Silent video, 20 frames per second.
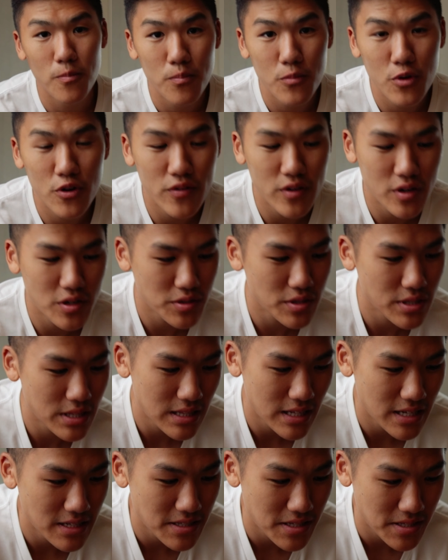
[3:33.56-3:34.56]
Moving on to the
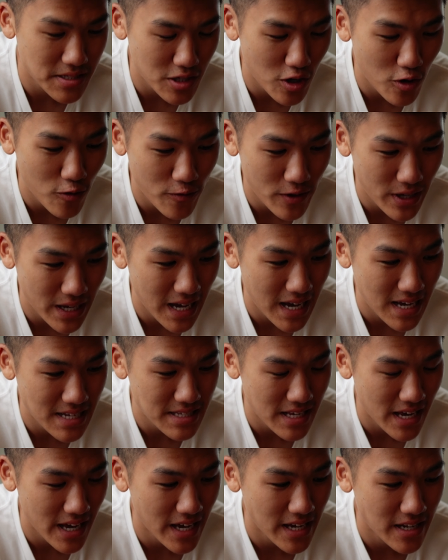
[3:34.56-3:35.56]
lens itself, it
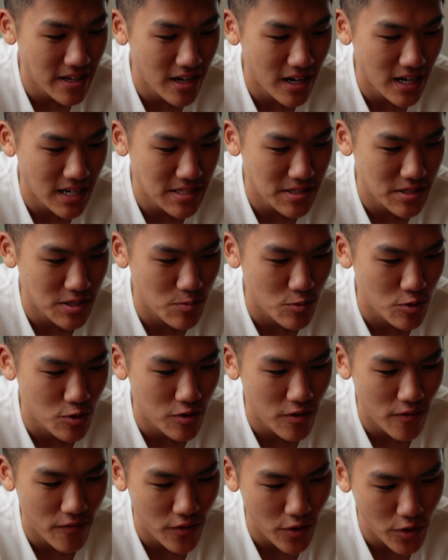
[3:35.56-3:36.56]
has a nice
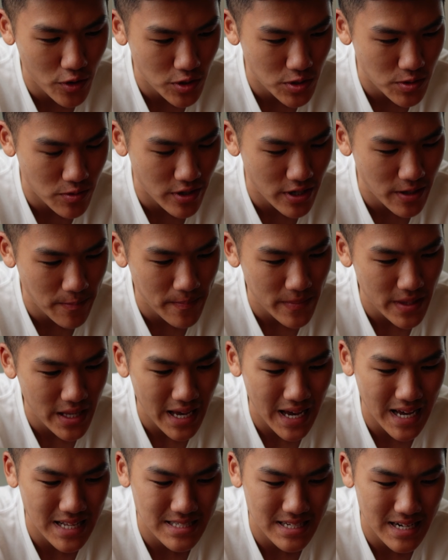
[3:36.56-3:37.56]
smooth focus ring
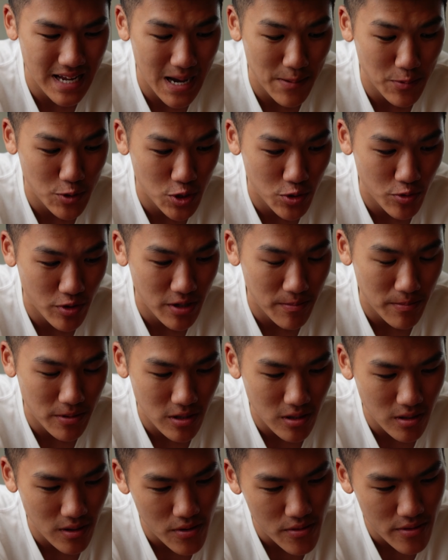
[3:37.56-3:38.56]
and an aperture ring
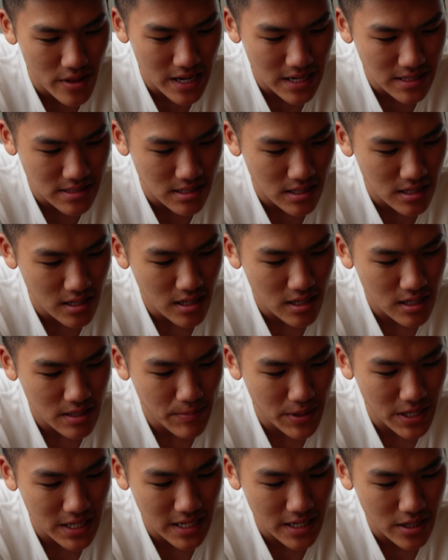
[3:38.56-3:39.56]
below that,
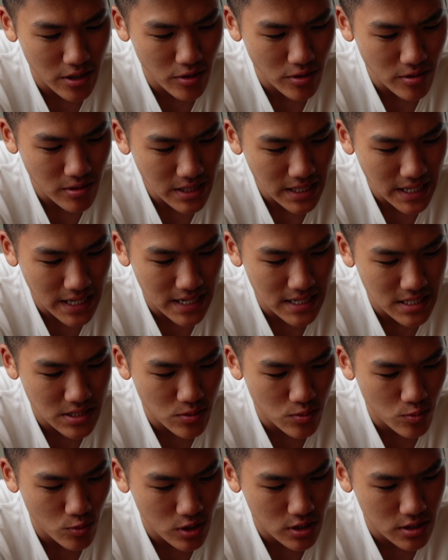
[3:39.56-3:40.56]
but it only has